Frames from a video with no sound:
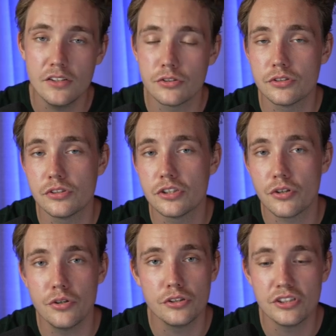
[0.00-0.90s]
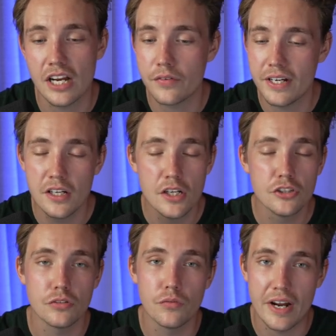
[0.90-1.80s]
So it's just going to generate
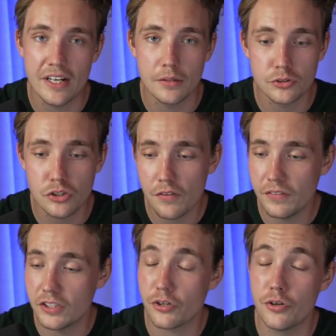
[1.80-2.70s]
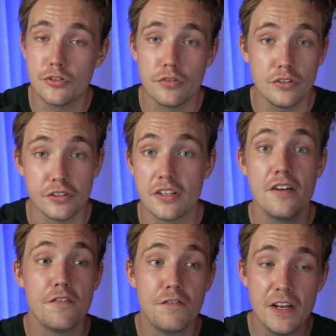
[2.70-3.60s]
some random stuff. It's going to just
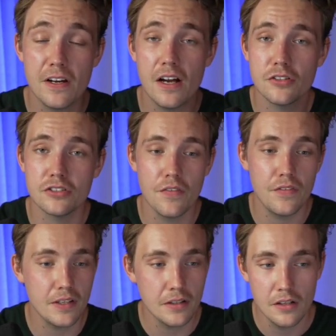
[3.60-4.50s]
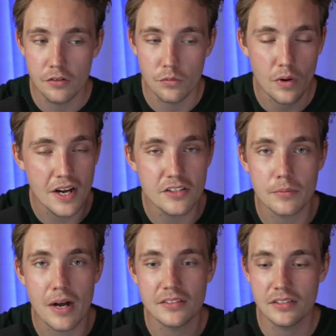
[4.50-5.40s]
figure out something, write some
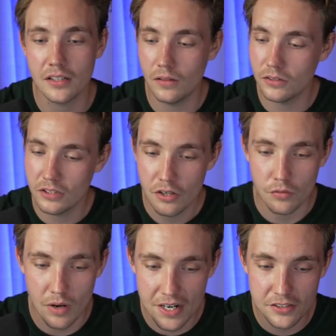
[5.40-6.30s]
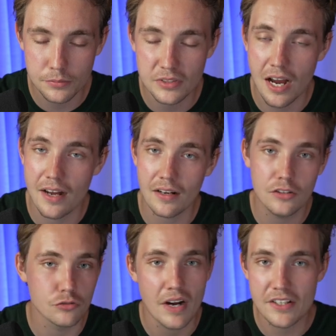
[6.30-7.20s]
articles, write some
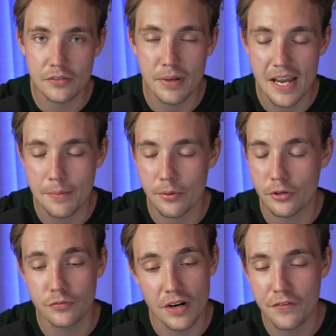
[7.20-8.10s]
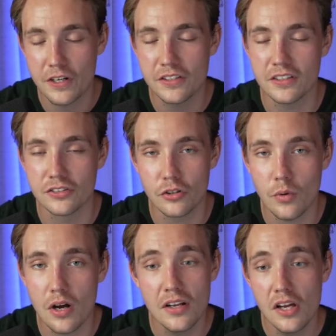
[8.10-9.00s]
titles, write some papers, references, and so
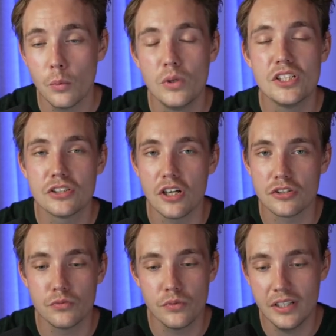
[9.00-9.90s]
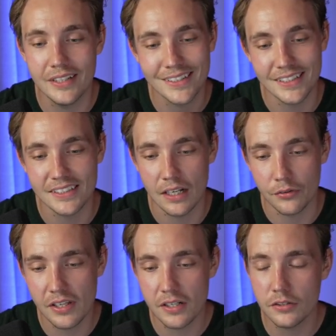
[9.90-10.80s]
on, which doesn't really exist out there.